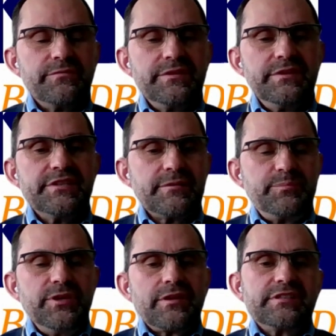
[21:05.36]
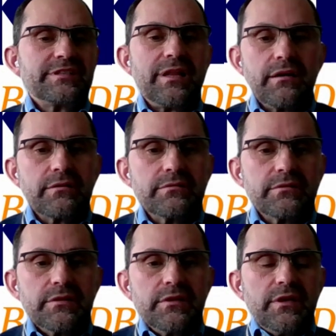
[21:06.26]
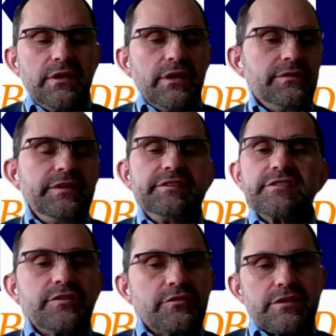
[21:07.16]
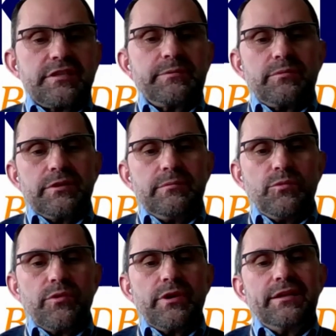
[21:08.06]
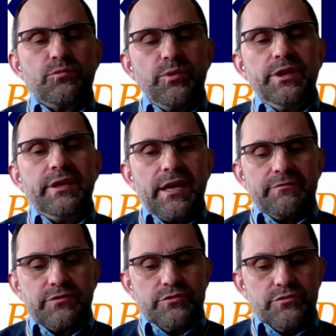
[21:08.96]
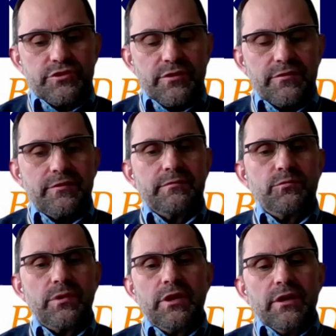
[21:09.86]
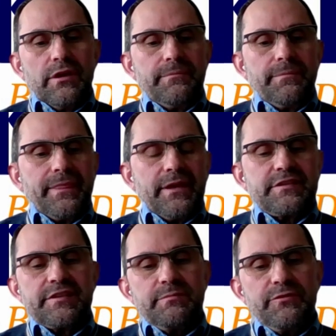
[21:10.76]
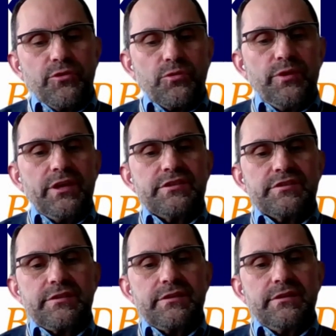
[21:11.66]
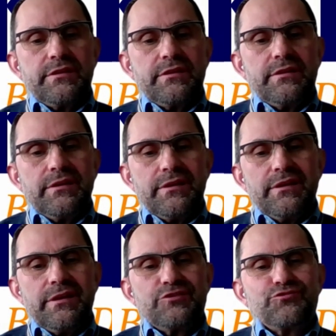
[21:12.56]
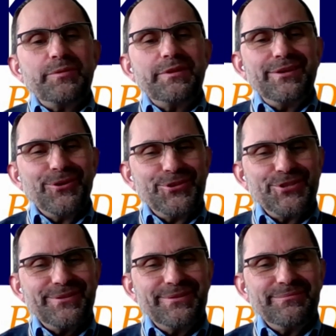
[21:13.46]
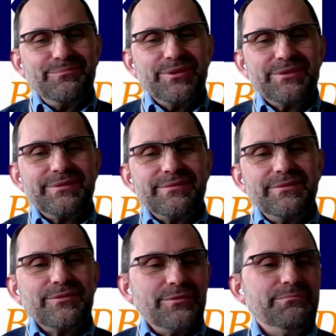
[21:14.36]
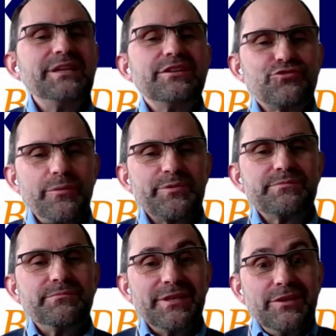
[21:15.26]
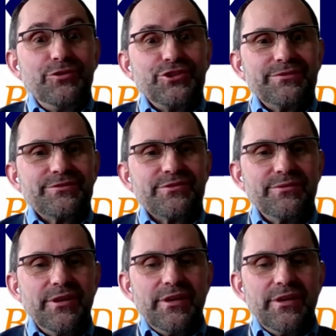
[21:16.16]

have disappeared since long. This is not acceptable anymore, and we have to do something. Well, as I said before, we are just a drop in the ocean, but many drops make the ocean. So